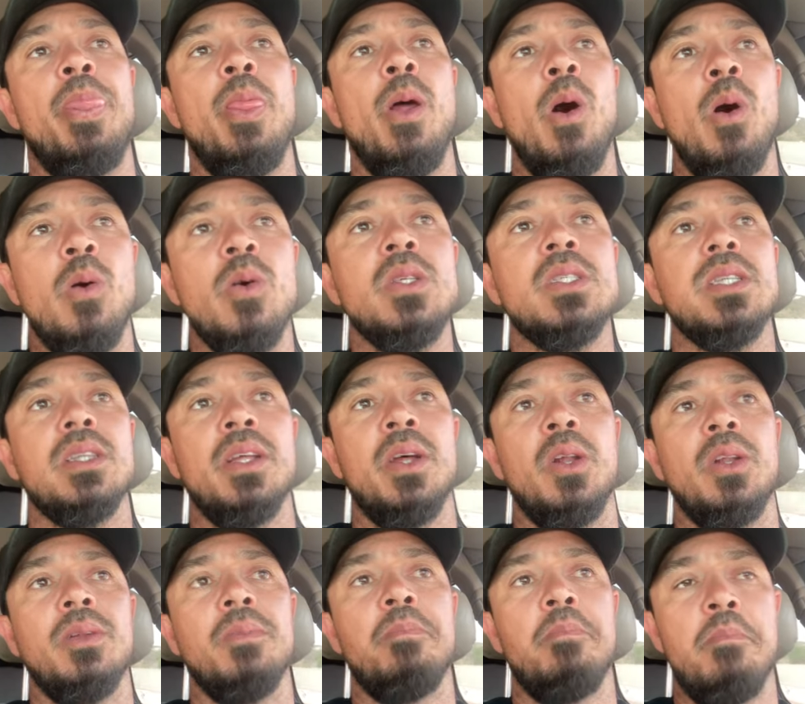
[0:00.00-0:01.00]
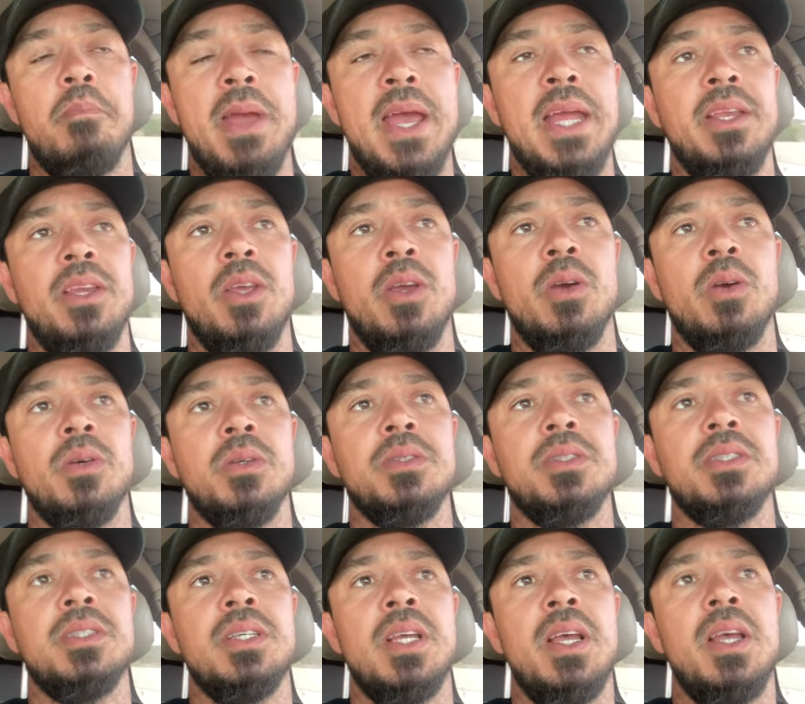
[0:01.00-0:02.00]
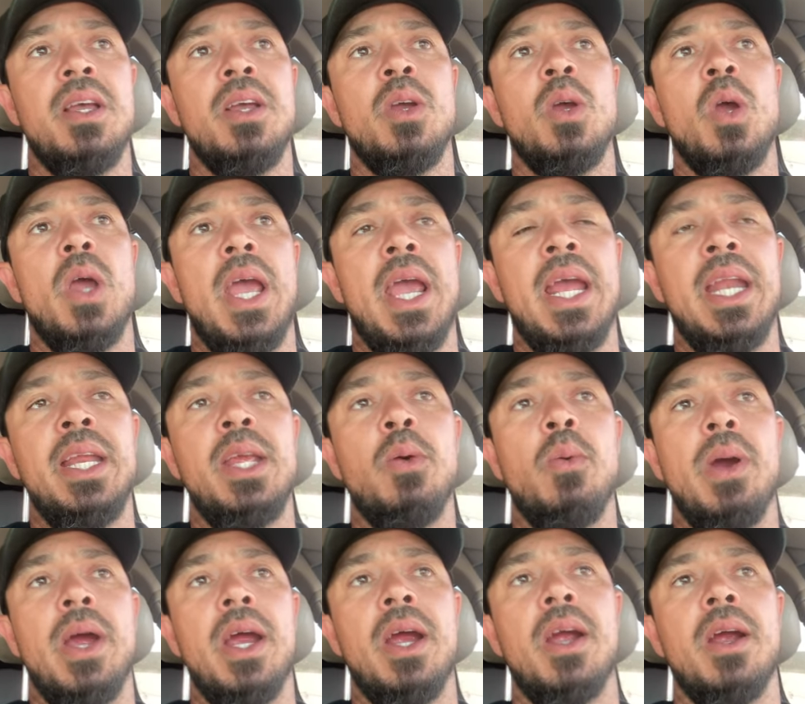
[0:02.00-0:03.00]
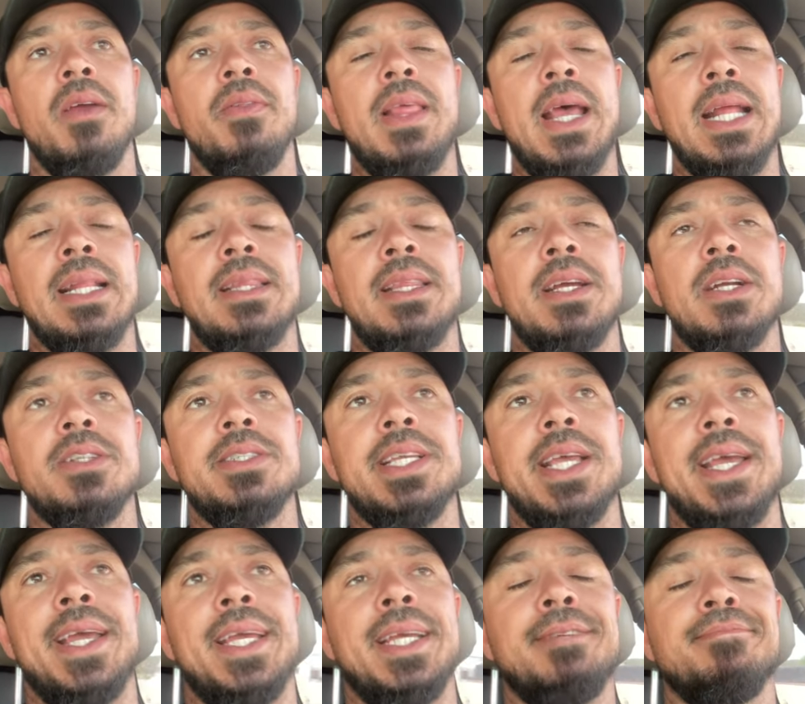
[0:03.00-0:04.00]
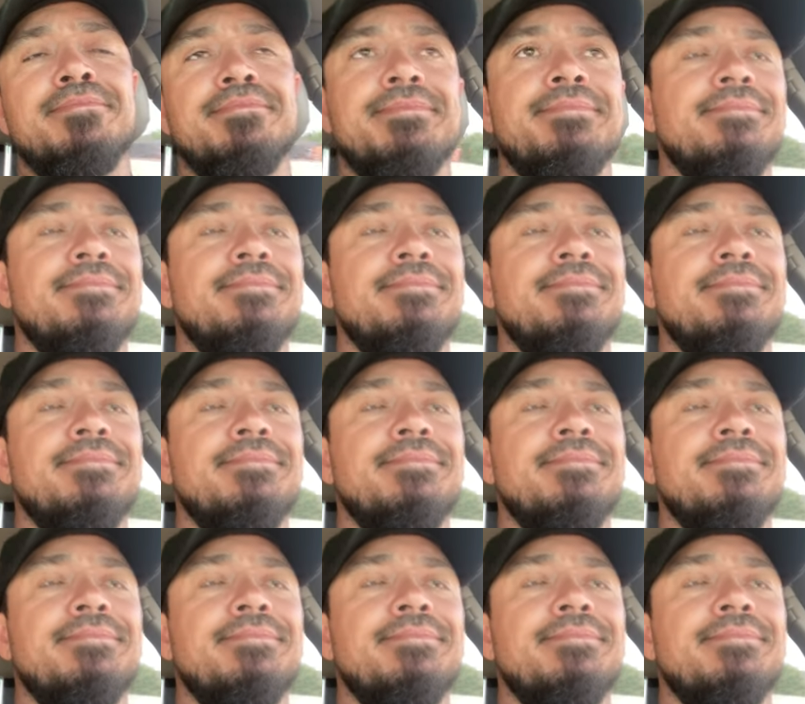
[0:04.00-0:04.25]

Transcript: those little menus, anywhere that there's a